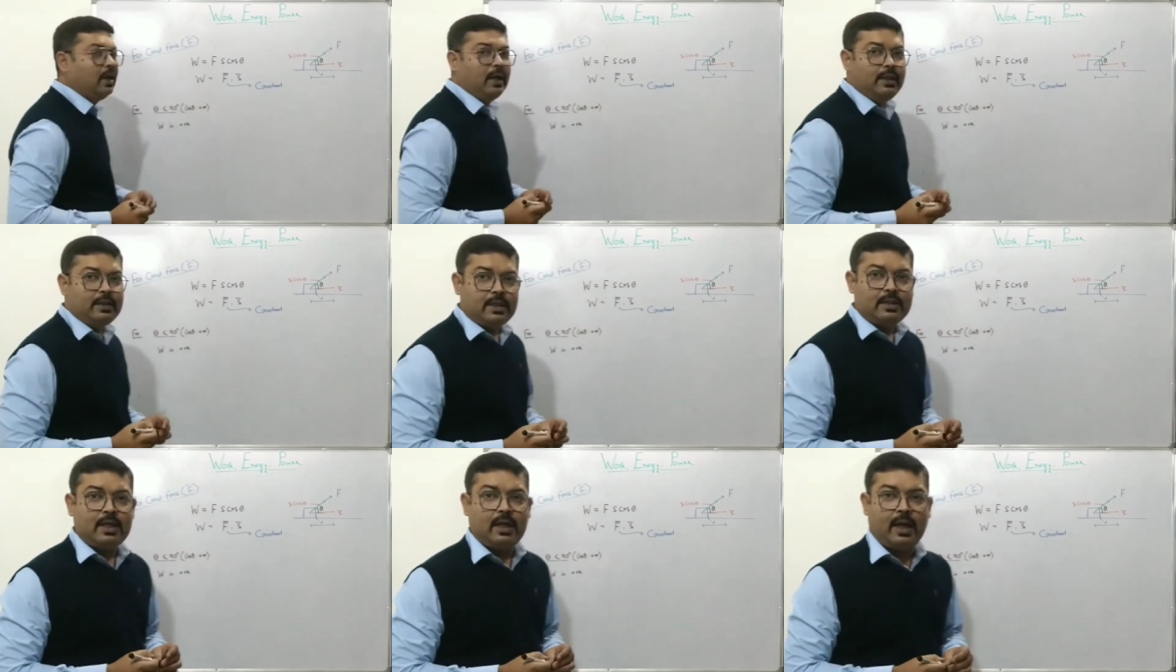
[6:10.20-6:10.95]
This
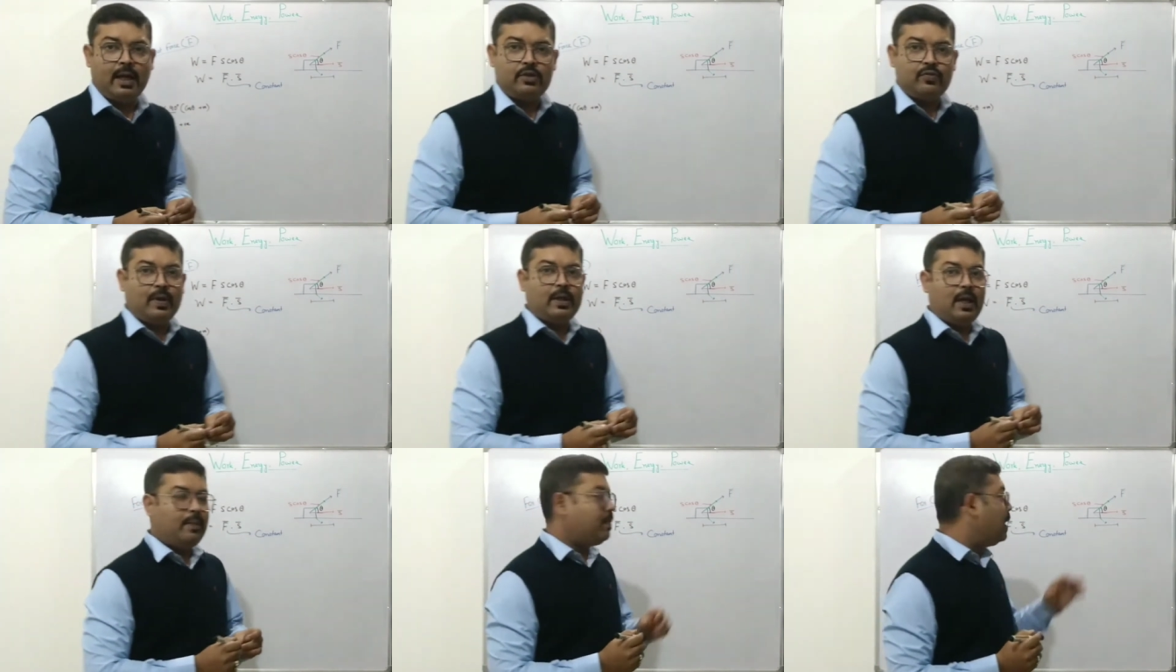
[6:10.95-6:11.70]
is the case when
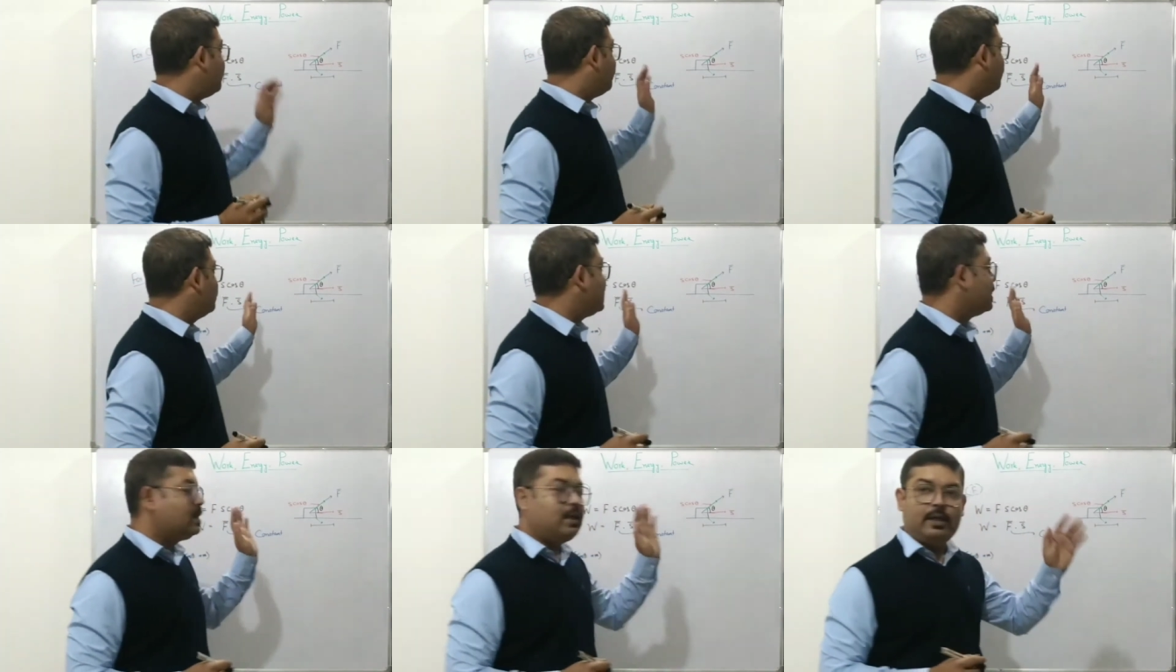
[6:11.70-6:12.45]
the applied force
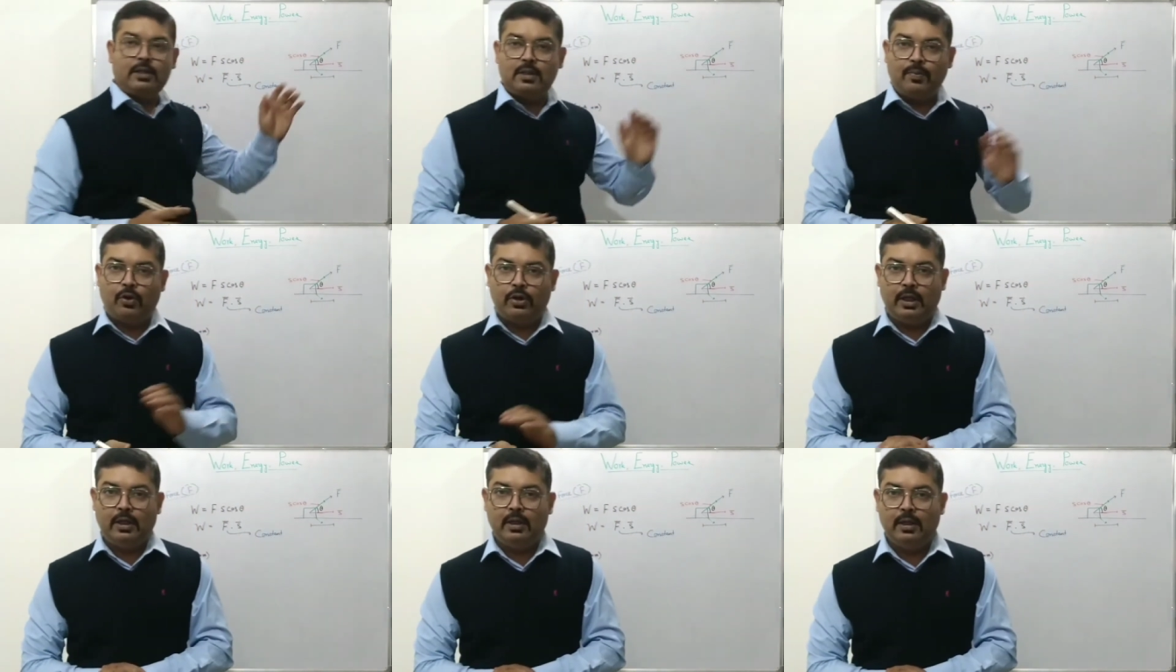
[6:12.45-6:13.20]
accelerates the
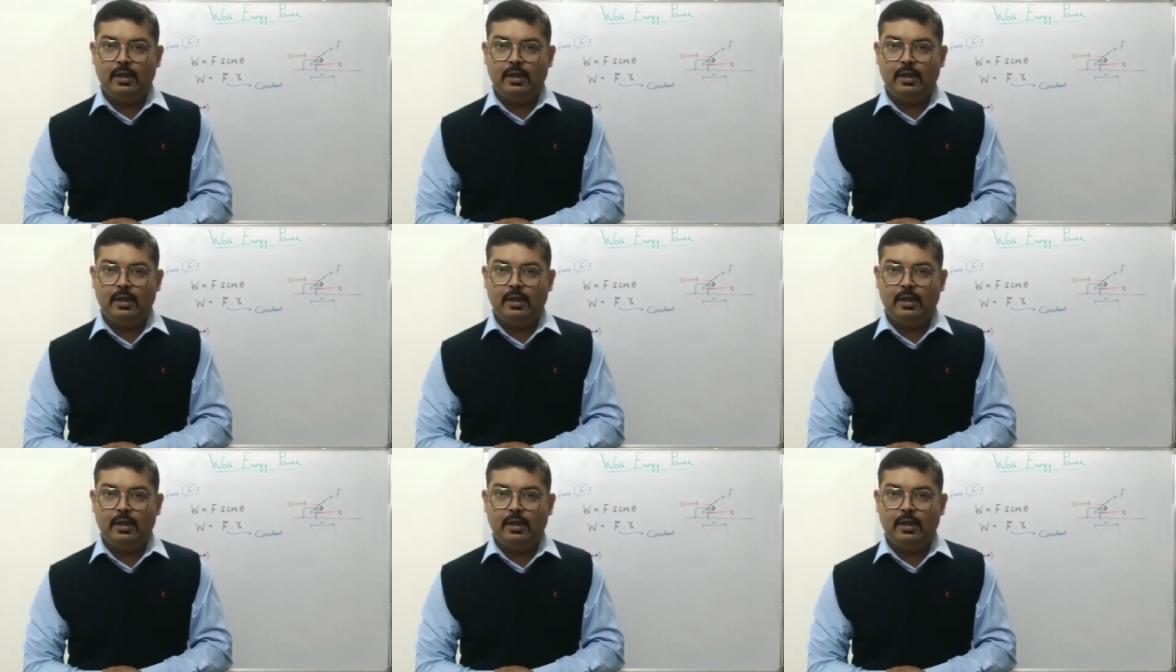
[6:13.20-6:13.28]
body,